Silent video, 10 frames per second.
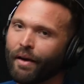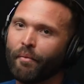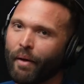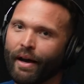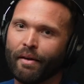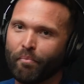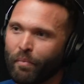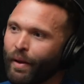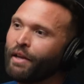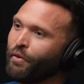I
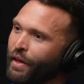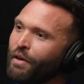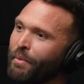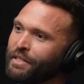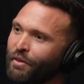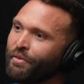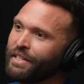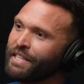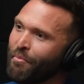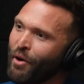like to think of myself in
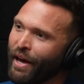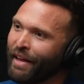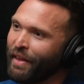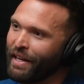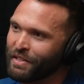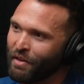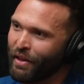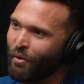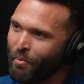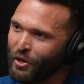the same way, and I think it's
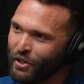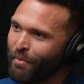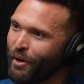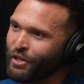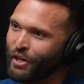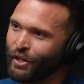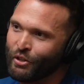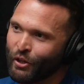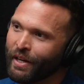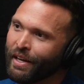something that we appreciate about each other
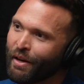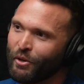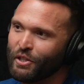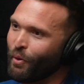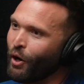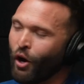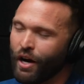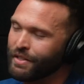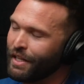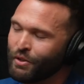too, which is we're
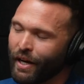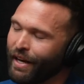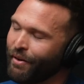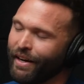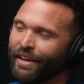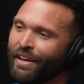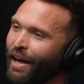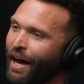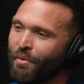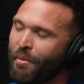constantly trying. Like, right?
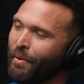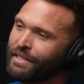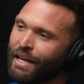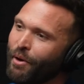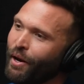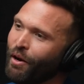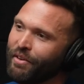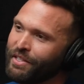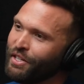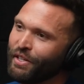I don't remember last time I had a
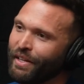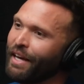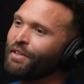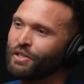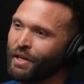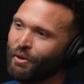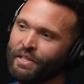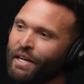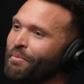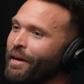conversation, and like just like you were
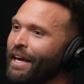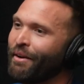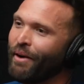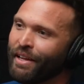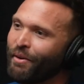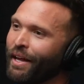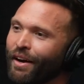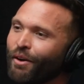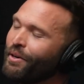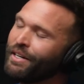saying in the beginning, right? They were
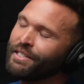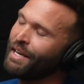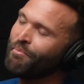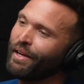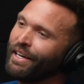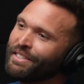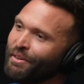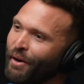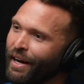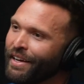like, "Oh, we're in the same
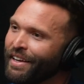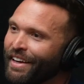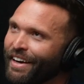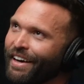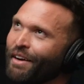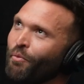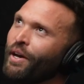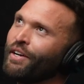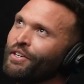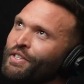place," right?
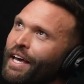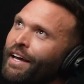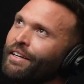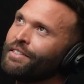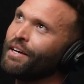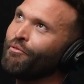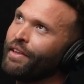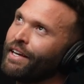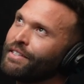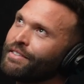We understand
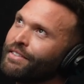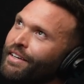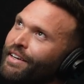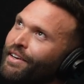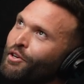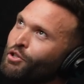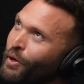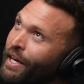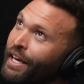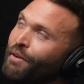something that's
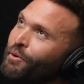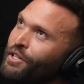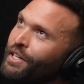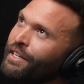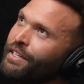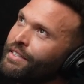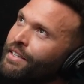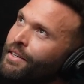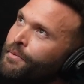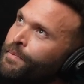tricky, which is,